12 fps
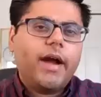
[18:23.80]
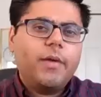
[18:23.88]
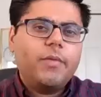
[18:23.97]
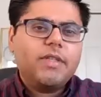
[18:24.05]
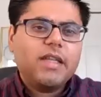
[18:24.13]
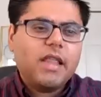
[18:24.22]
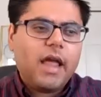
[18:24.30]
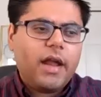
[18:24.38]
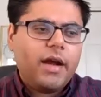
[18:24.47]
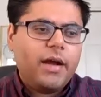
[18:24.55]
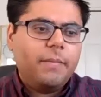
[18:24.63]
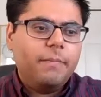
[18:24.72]
I would say that
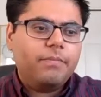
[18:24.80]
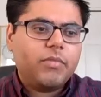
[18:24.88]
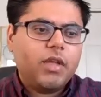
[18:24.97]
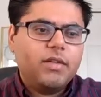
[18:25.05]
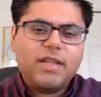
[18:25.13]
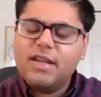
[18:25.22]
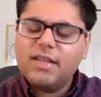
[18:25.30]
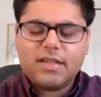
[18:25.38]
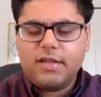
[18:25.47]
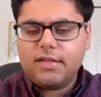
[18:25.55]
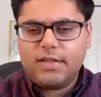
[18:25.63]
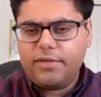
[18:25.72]
data
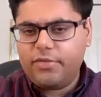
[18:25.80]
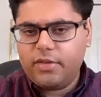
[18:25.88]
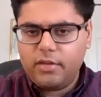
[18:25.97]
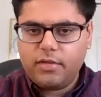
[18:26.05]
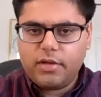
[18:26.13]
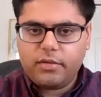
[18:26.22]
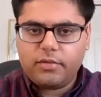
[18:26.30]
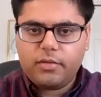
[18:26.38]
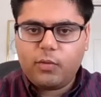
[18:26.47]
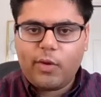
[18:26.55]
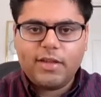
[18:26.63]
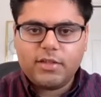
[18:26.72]
science is definitely
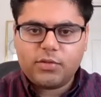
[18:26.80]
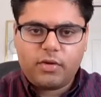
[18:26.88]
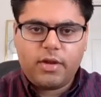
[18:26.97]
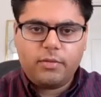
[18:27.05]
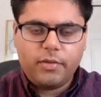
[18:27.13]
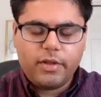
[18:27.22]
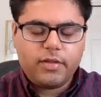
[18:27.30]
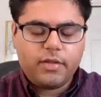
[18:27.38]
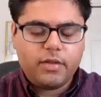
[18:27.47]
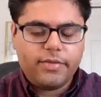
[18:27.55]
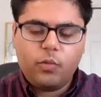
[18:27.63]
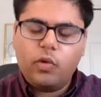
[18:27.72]
quite entwined with
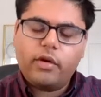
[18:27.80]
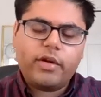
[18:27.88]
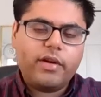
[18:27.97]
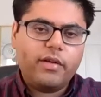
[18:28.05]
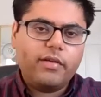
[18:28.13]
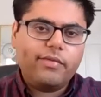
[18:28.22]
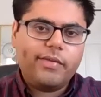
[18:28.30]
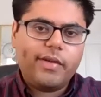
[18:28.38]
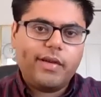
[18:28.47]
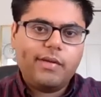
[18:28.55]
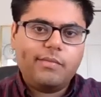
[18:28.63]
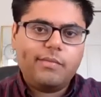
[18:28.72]
the work of
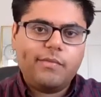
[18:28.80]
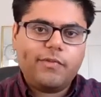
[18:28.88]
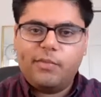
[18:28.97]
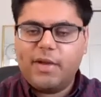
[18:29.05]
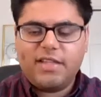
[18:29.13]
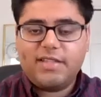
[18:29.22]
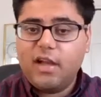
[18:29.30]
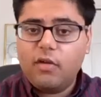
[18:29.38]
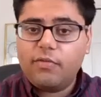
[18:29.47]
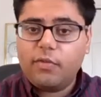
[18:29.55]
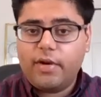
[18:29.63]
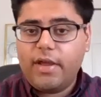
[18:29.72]
for
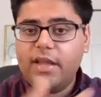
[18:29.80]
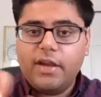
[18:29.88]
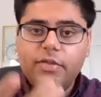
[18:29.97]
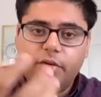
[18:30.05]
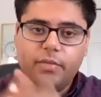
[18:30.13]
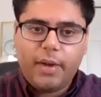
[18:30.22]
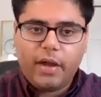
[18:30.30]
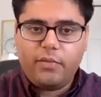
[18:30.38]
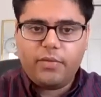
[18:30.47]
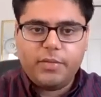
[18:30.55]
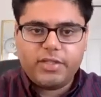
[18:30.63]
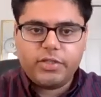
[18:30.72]
myself or any other
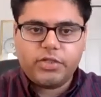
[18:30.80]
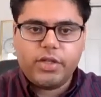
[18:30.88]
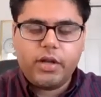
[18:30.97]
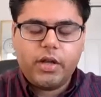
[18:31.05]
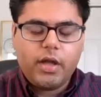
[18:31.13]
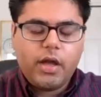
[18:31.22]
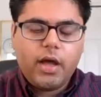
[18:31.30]
bioinformatician.